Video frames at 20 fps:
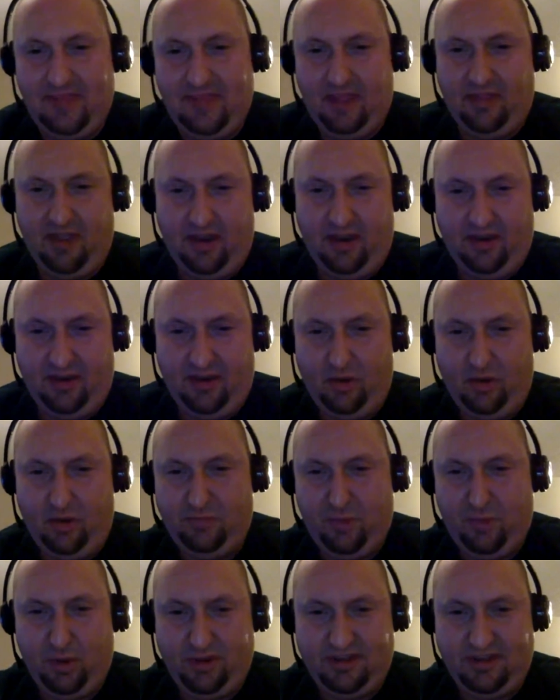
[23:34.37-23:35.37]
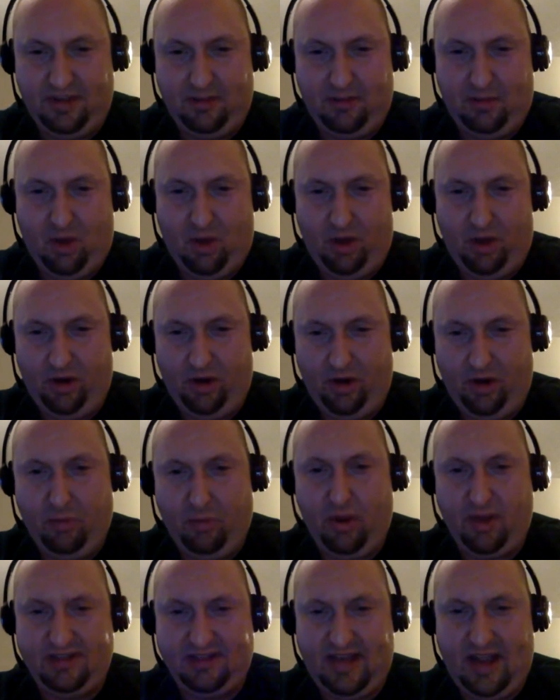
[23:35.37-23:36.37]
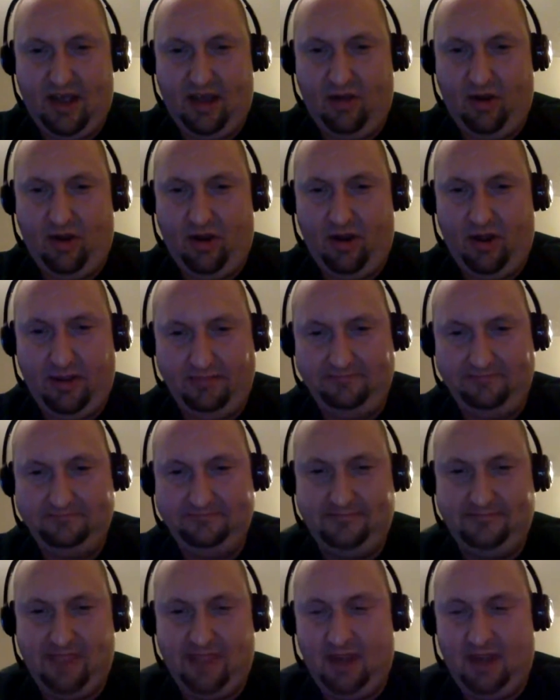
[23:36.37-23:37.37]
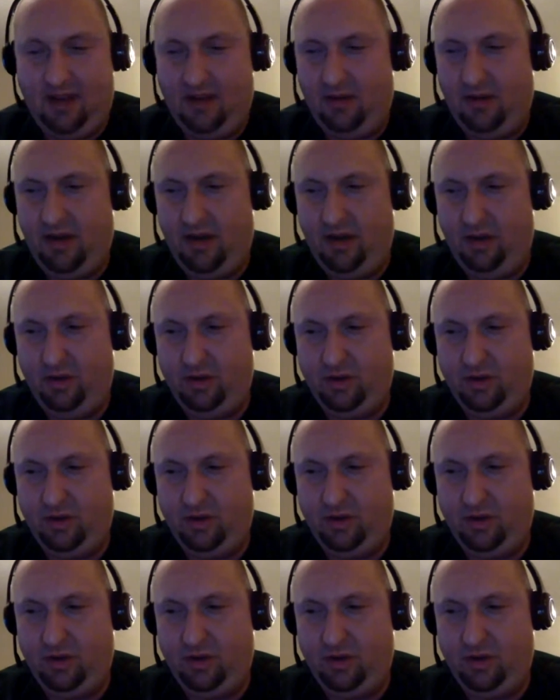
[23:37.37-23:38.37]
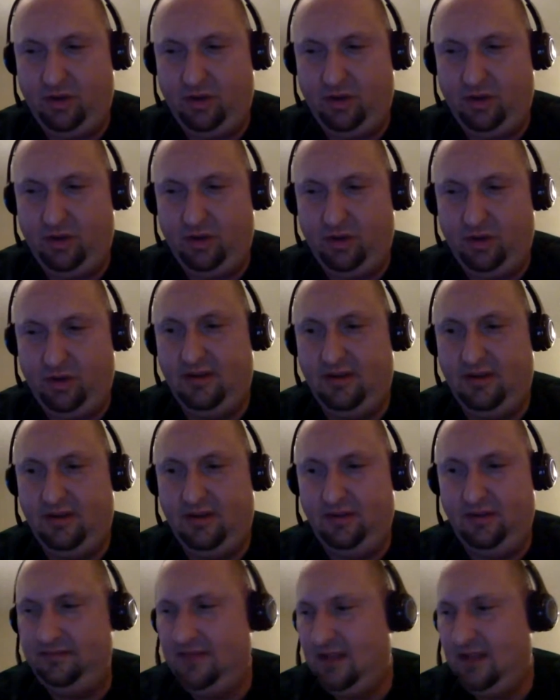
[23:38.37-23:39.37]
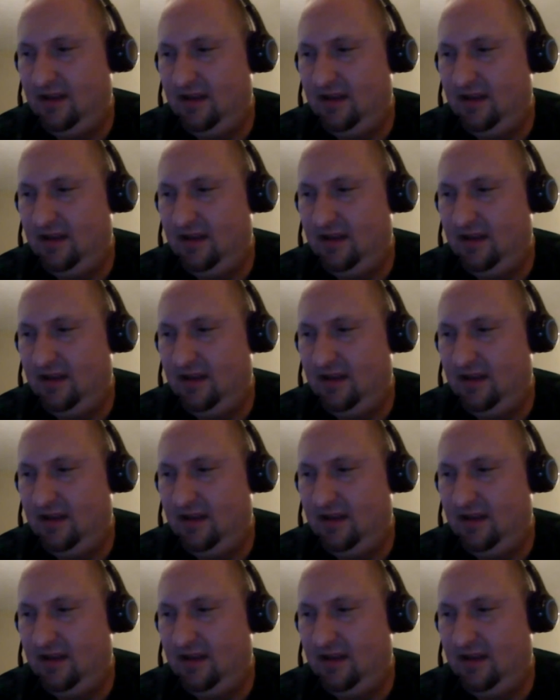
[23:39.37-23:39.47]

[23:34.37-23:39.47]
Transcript: and then you put something on it, or you press down on it, and it'll trigger it. So.